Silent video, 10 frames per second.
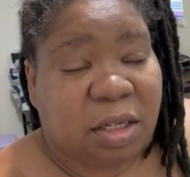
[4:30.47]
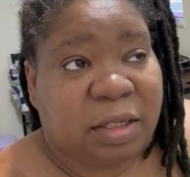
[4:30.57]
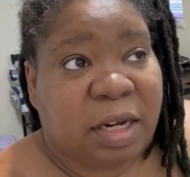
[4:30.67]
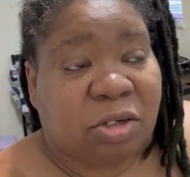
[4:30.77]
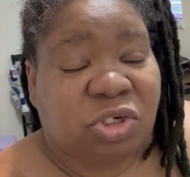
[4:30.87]

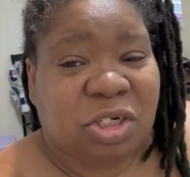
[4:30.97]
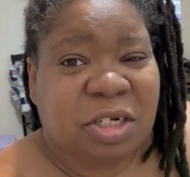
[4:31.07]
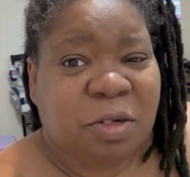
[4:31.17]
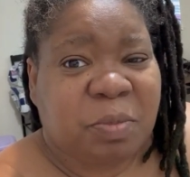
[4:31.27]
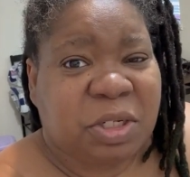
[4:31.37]
now she
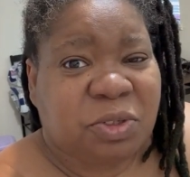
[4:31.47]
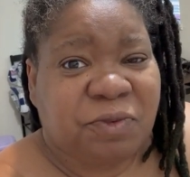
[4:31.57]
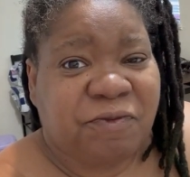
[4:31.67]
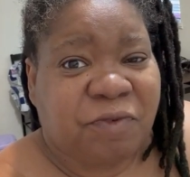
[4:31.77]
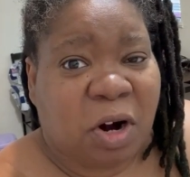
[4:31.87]
couldn't have been
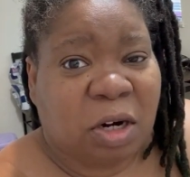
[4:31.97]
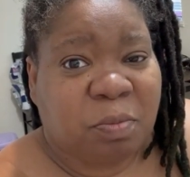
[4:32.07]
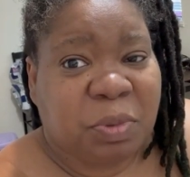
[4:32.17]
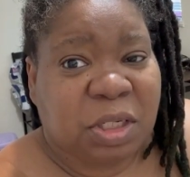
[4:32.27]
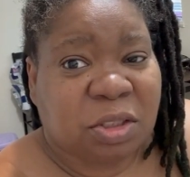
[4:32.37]
too far
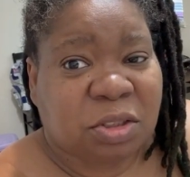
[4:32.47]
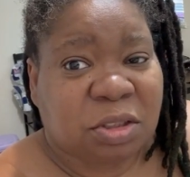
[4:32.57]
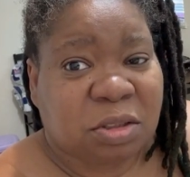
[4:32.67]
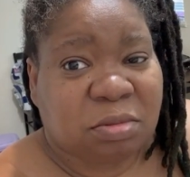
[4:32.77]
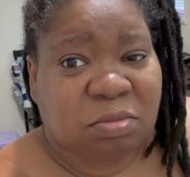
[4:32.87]

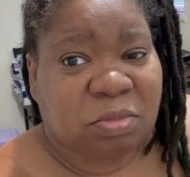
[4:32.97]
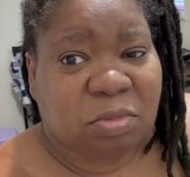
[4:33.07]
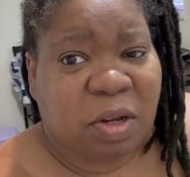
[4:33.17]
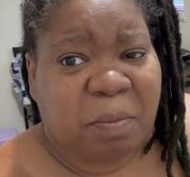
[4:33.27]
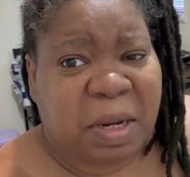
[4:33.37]
because
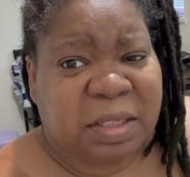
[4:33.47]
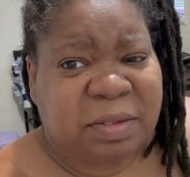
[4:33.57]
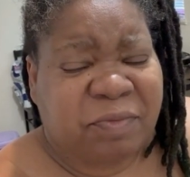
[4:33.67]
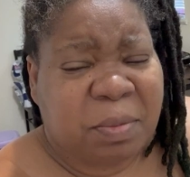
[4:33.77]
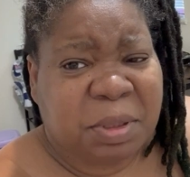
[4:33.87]

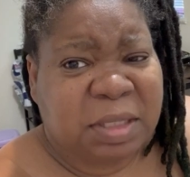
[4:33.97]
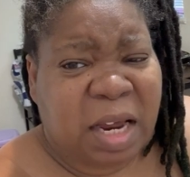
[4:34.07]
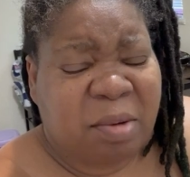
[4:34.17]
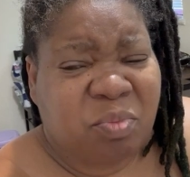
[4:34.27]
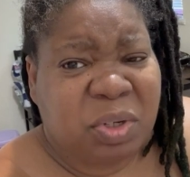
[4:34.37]
from the
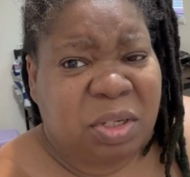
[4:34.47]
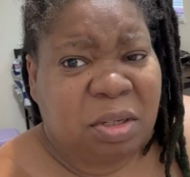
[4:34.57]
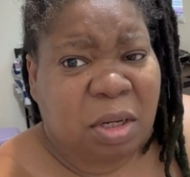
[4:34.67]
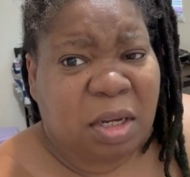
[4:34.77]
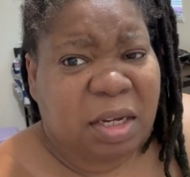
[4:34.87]
time we
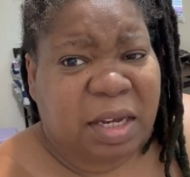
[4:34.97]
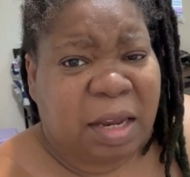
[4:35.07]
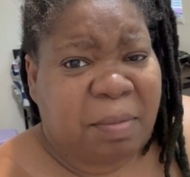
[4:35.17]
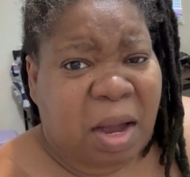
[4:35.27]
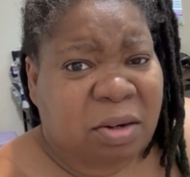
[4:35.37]

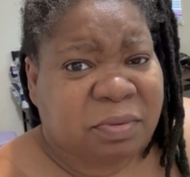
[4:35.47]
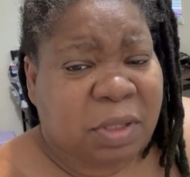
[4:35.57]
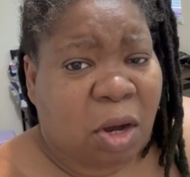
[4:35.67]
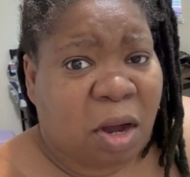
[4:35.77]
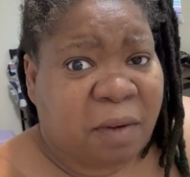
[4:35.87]
came out of
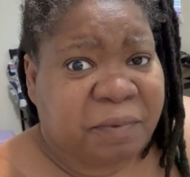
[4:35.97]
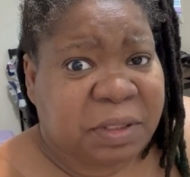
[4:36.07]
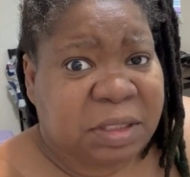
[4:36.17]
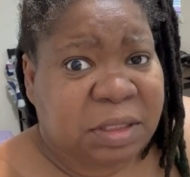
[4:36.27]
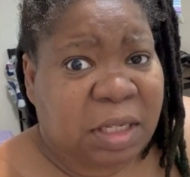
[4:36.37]
the
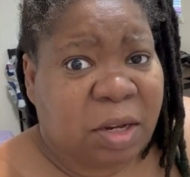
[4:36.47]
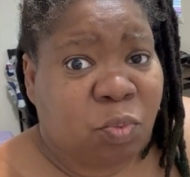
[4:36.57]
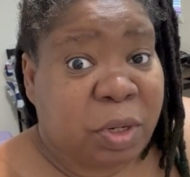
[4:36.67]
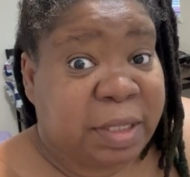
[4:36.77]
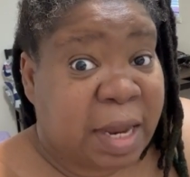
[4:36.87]
office and
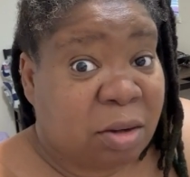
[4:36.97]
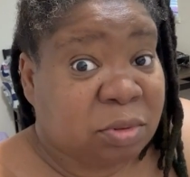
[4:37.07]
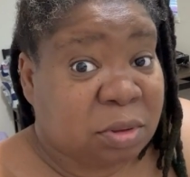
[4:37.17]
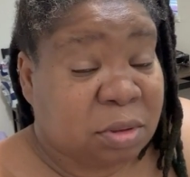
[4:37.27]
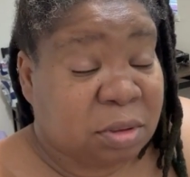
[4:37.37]

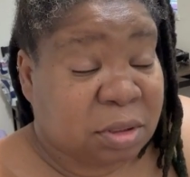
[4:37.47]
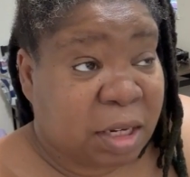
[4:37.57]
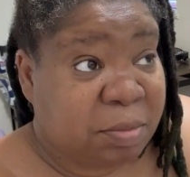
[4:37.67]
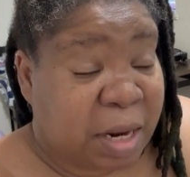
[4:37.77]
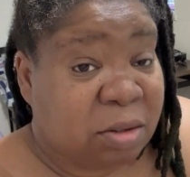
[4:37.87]

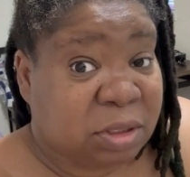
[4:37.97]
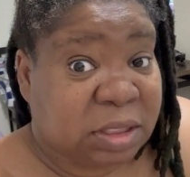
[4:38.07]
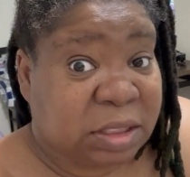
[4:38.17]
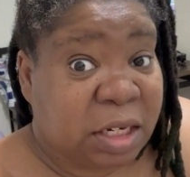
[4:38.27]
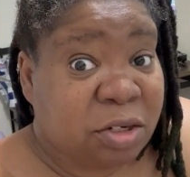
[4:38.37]
came down the
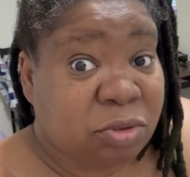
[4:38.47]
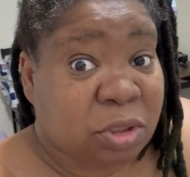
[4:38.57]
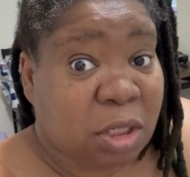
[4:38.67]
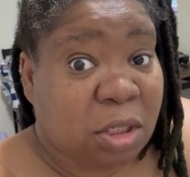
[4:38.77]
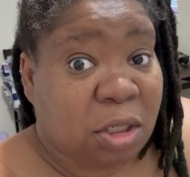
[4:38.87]
stairs
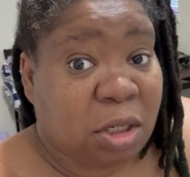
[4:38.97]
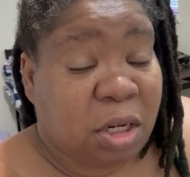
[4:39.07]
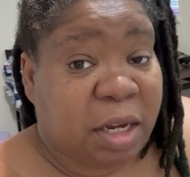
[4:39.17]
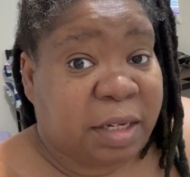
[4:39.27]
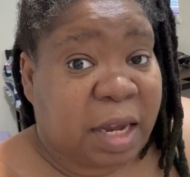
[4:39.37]

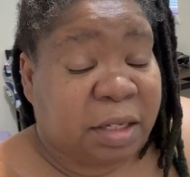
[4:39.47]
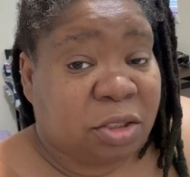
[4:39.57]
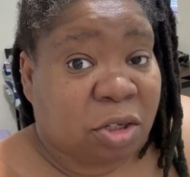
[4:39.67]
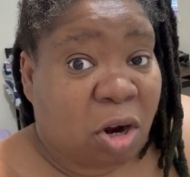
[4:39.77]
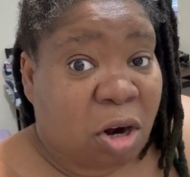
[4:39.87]
and got in
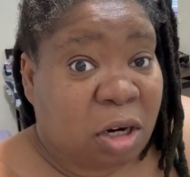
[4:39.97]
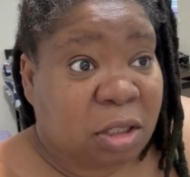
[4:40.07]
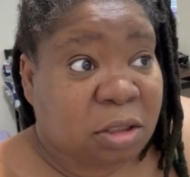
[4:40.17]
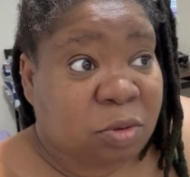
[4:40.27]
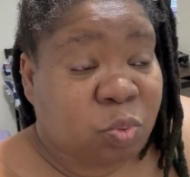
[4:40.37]
the
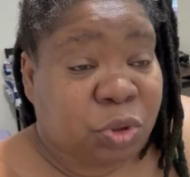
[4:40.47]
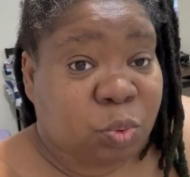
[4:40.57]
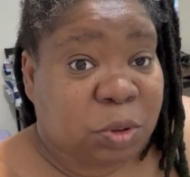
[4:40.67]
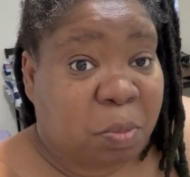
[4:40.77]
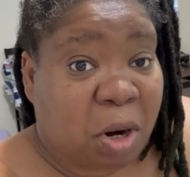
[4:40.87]
car, which
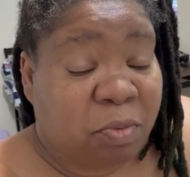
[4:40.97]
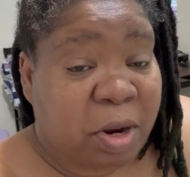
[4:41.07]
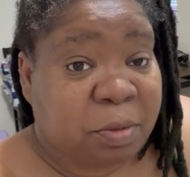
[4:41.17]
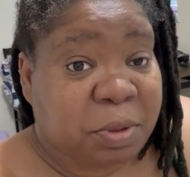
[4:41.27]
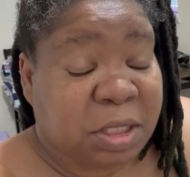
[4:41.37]
was parked
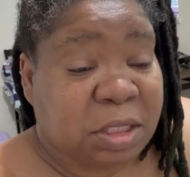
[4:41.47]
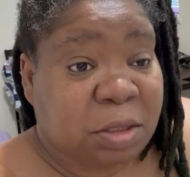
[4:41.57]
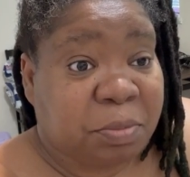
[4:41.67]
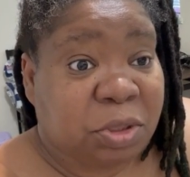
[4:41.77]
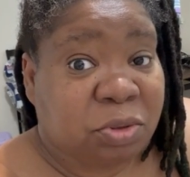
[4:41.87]
right up against the
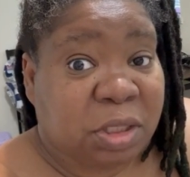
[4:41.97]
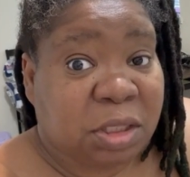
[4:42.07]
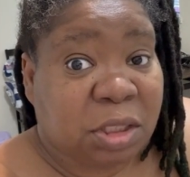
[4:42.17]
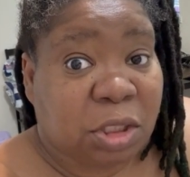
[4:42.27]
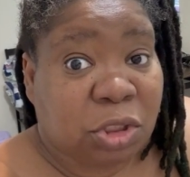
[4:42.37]

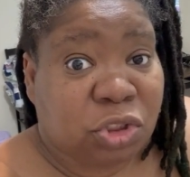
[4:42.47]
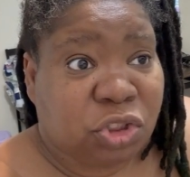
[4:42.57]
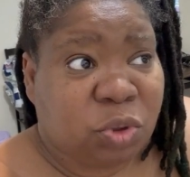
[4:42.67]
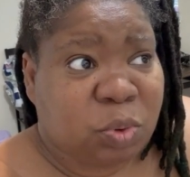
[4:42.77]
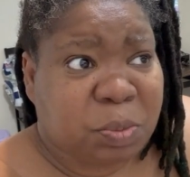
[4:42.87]
building,
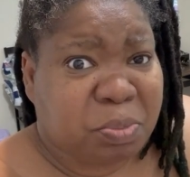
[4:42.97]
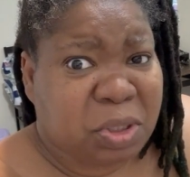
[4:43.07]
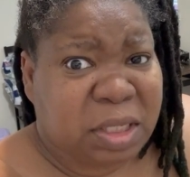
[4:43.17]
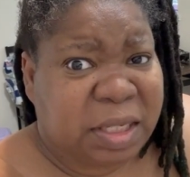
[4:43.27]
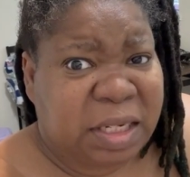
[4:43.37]
she was
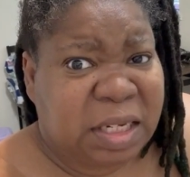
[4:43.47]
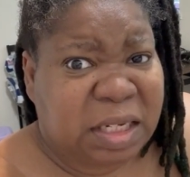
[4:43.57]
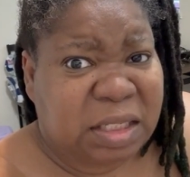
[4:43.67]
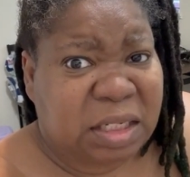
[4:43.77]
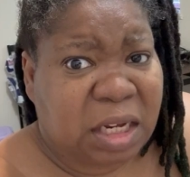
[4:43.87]
pulling
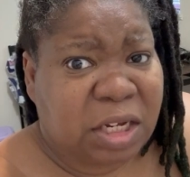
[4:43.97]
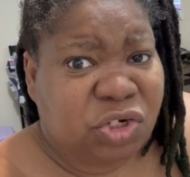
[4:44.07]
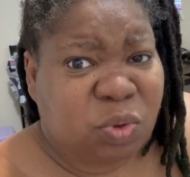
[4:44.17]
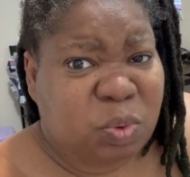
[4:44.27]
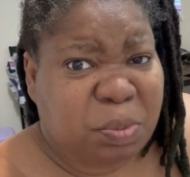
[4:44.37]
in and
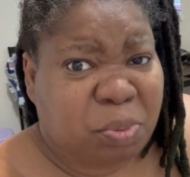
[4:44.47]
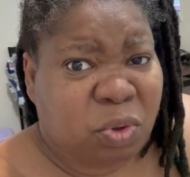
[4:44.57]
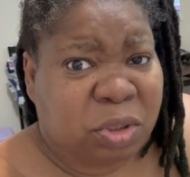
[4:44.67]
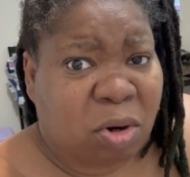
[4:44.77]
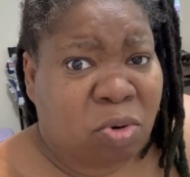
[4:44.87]
she was
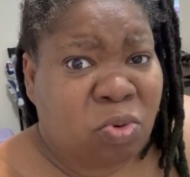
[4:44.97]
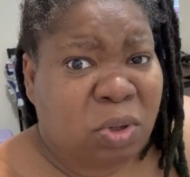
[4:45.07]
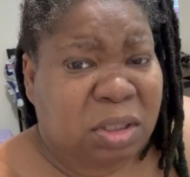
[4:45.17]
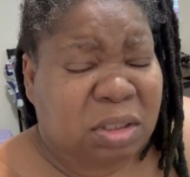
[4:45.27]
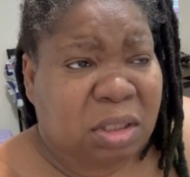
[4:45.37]
blowing a horn.